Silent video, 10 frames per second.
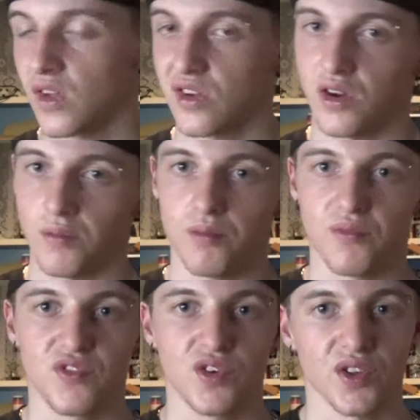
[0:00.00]

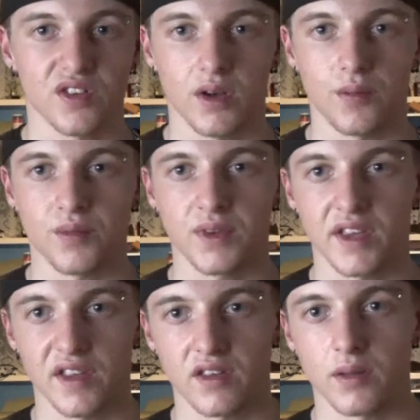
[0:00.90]
I've got some
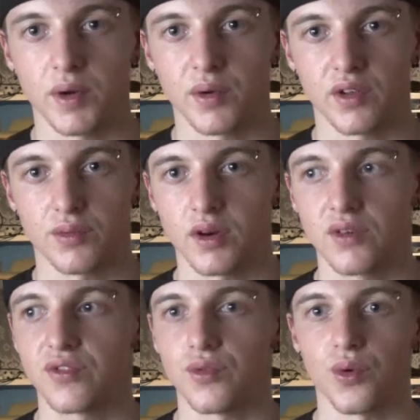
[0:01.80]
kits to build as well
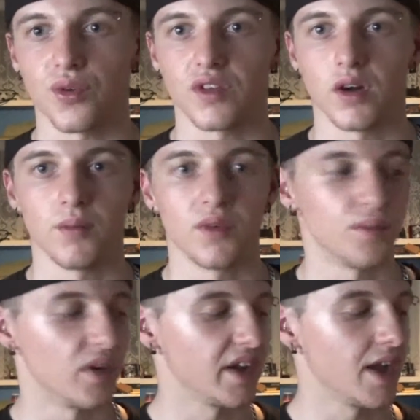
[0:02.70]
for some of
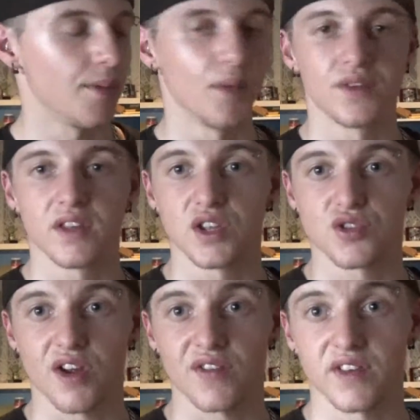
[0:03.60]
my MOD
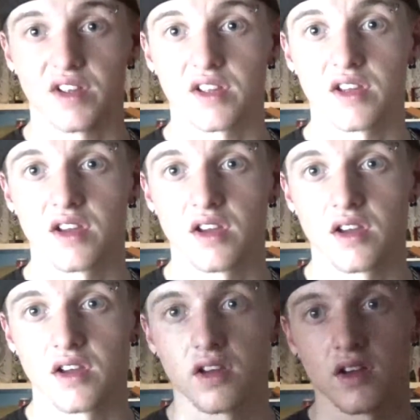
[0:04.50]
traffic,
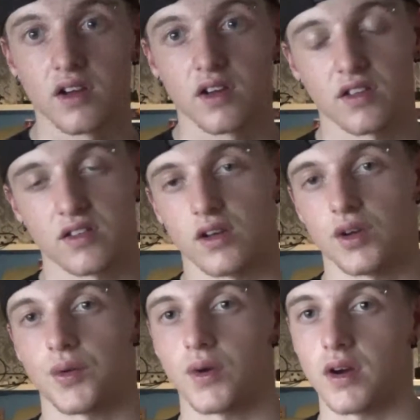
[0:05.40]

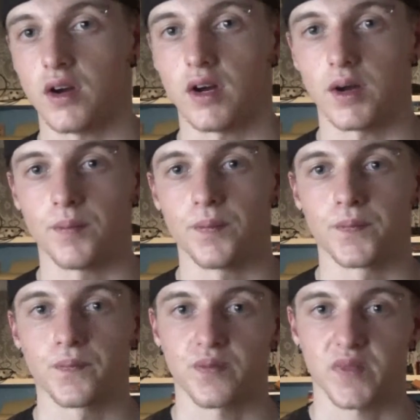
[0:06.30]
so
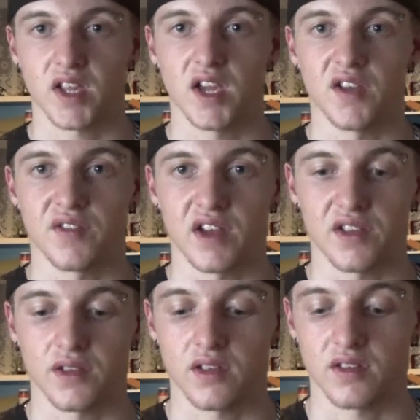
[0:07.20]
if
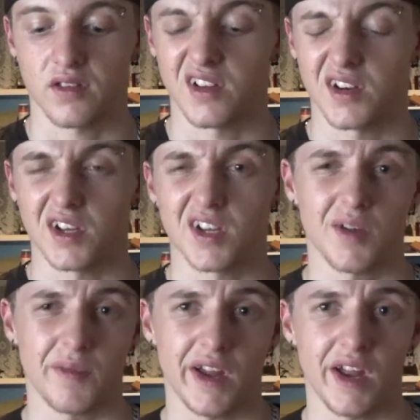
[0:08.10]
that's gonna
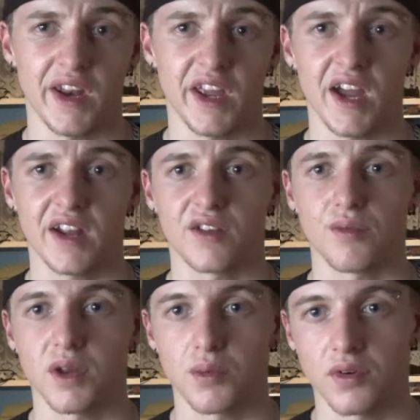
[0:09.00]
come any hand
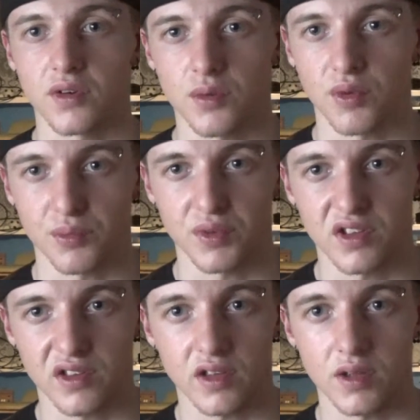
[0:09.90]
to anyone who wants me
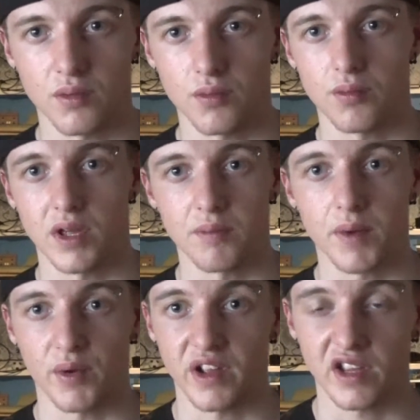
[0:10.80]
to see me
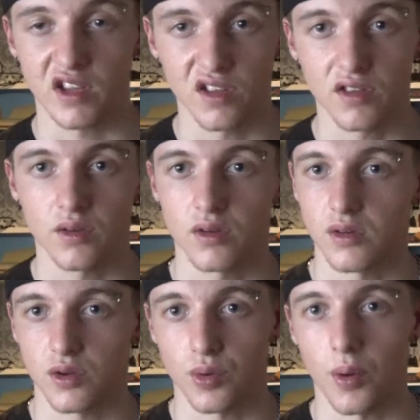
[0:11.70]
building kits,
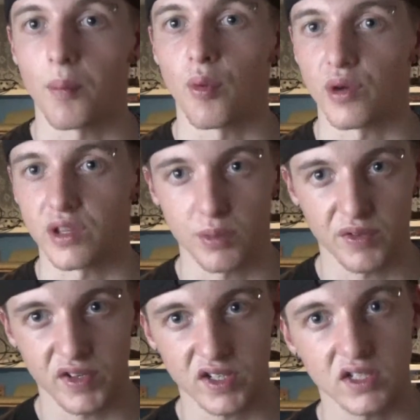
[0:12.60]
quite boring to be
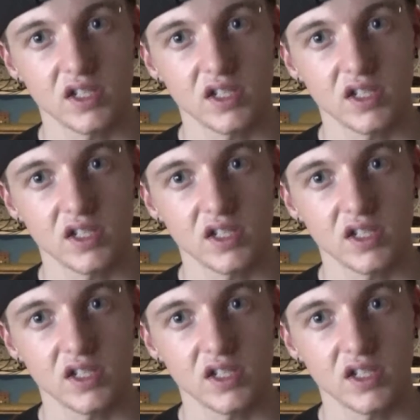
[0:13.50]
fair.